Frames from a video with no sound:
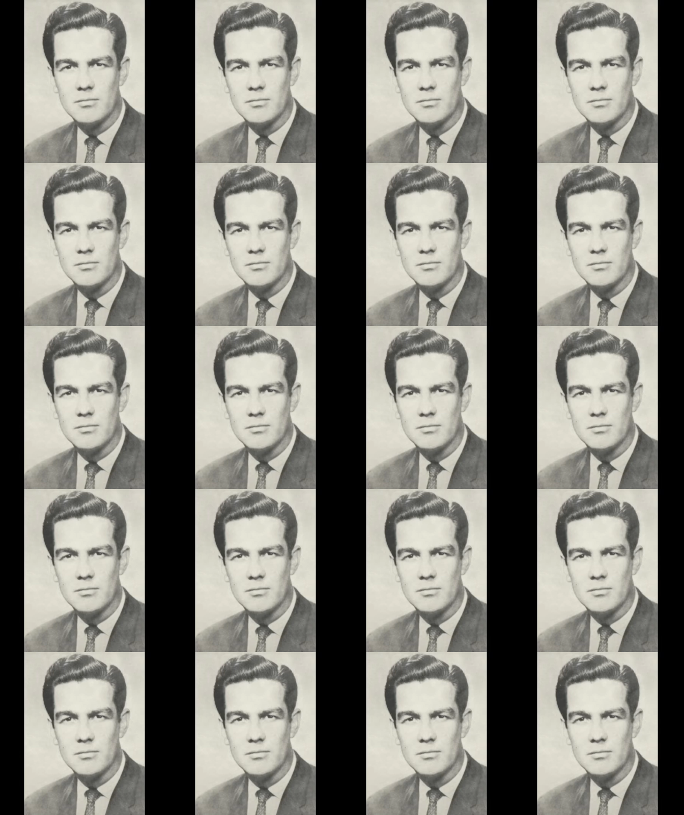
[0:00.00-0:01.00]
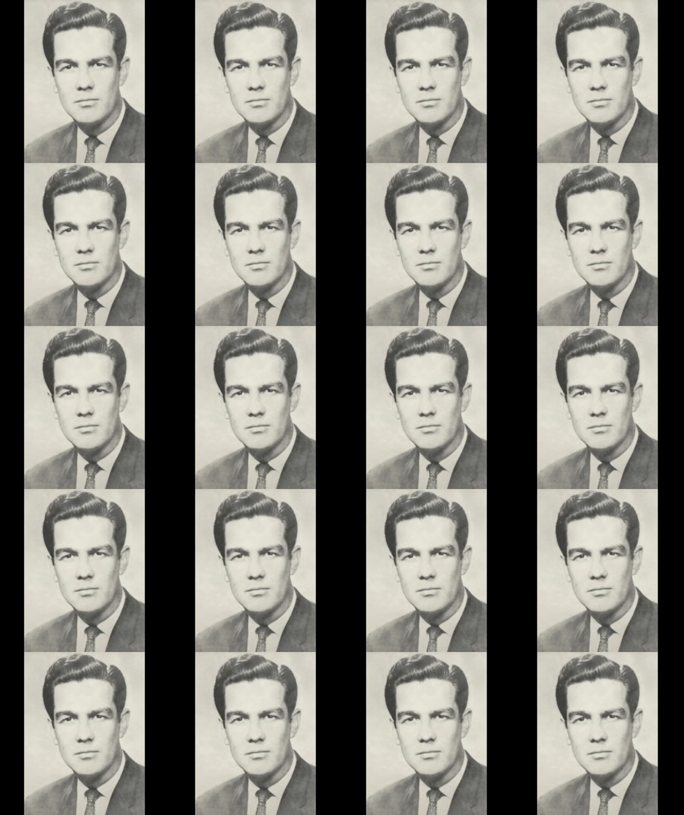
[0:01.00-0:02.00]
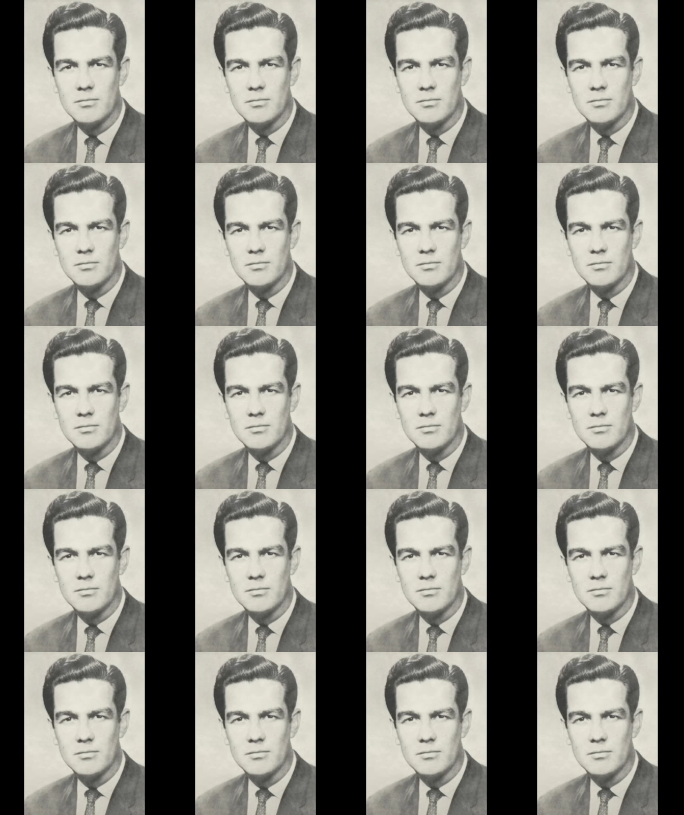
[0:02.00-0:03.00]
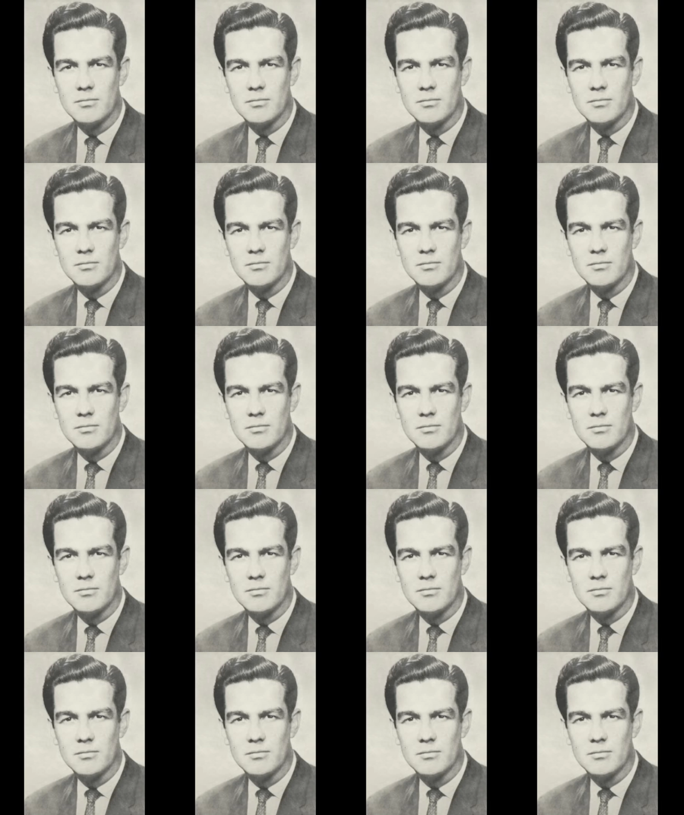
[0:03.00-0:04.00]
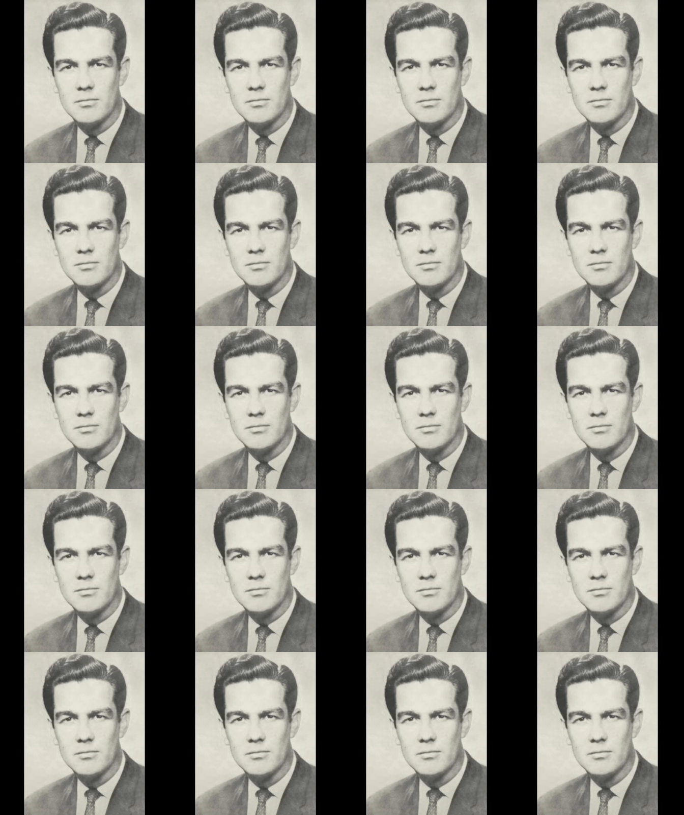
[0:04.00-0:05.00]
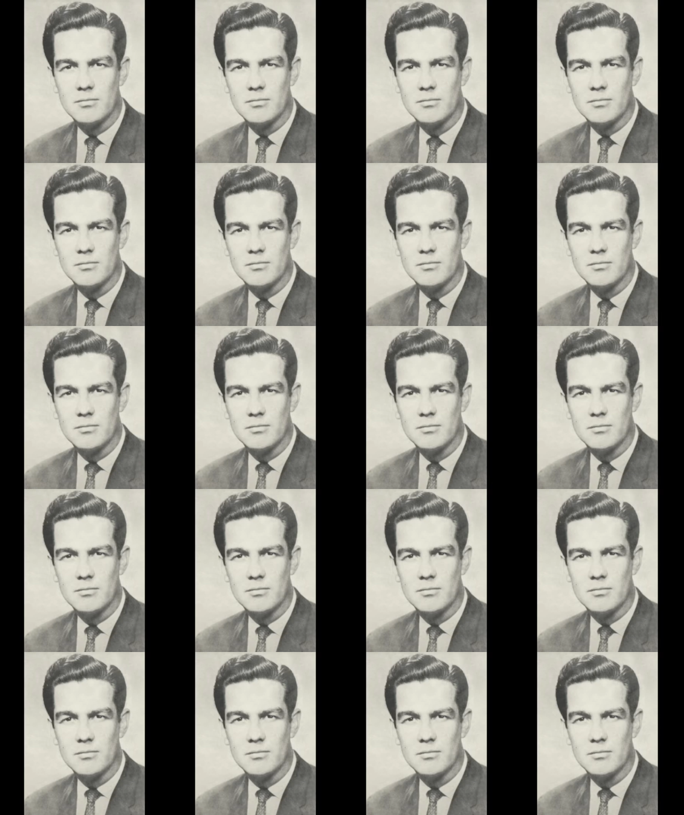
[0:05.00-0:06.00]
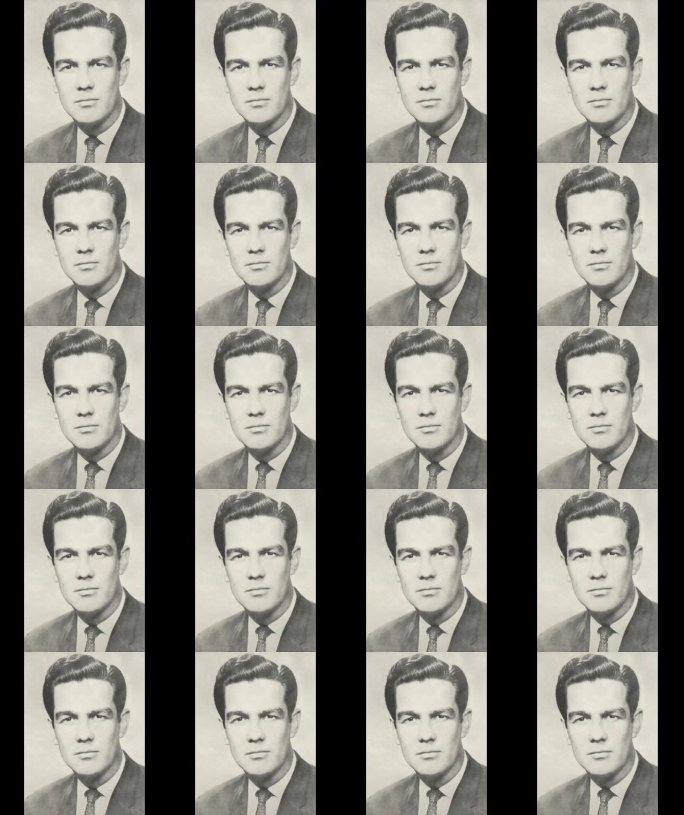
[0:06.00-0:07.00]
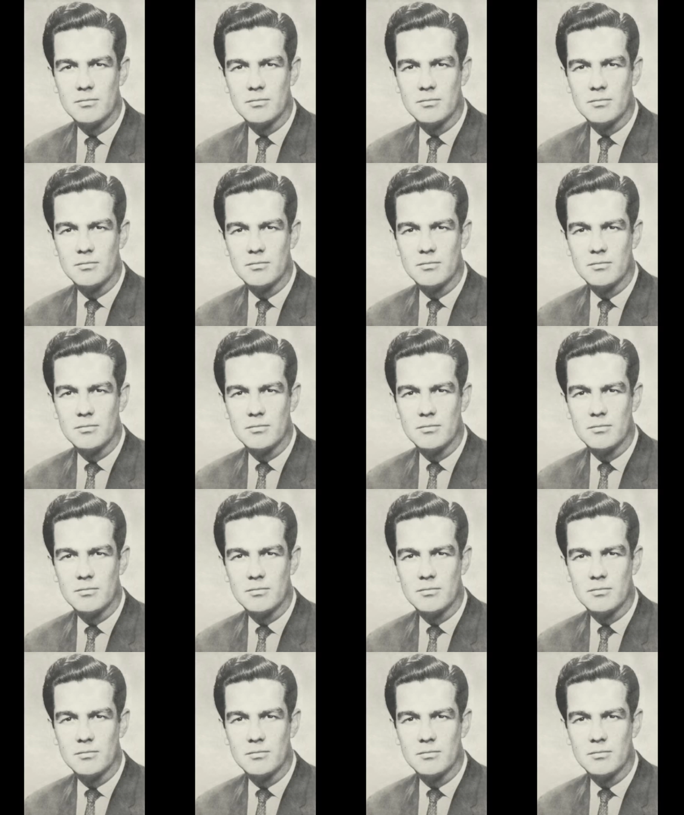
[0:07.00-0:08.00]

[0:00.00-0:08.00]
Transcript: (no lip movement)